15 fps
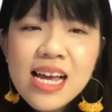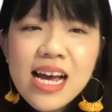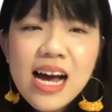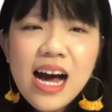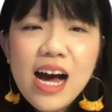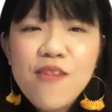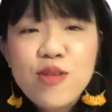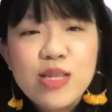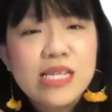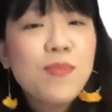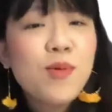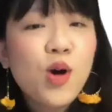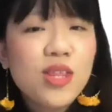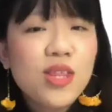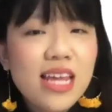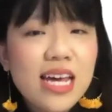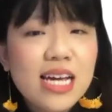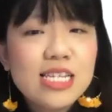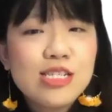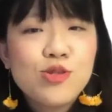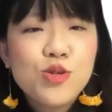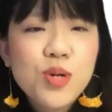for some context,
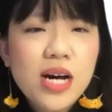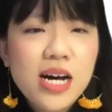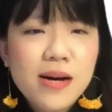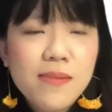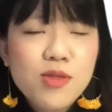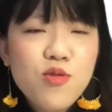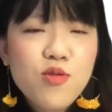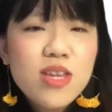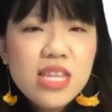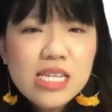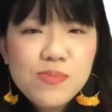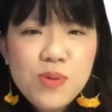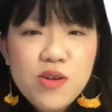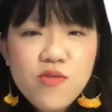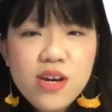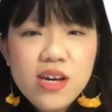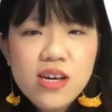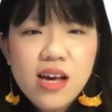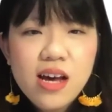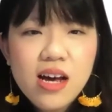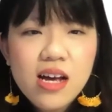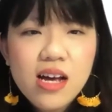during this period,
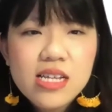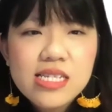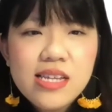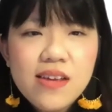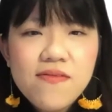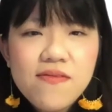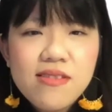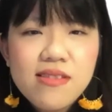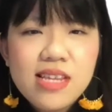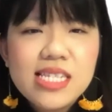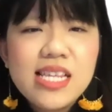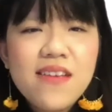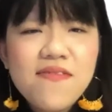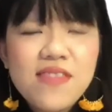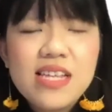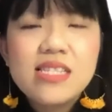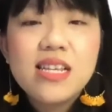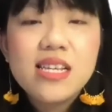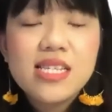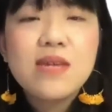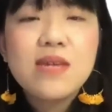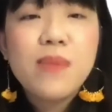the safe
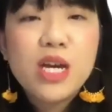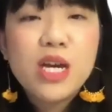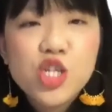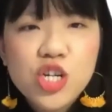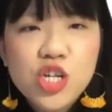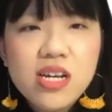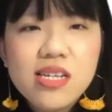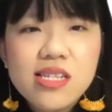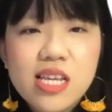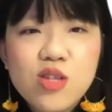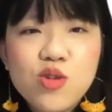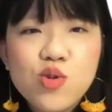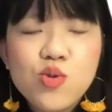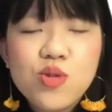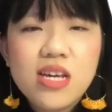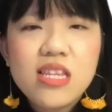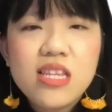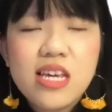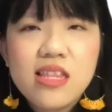distancing measures and that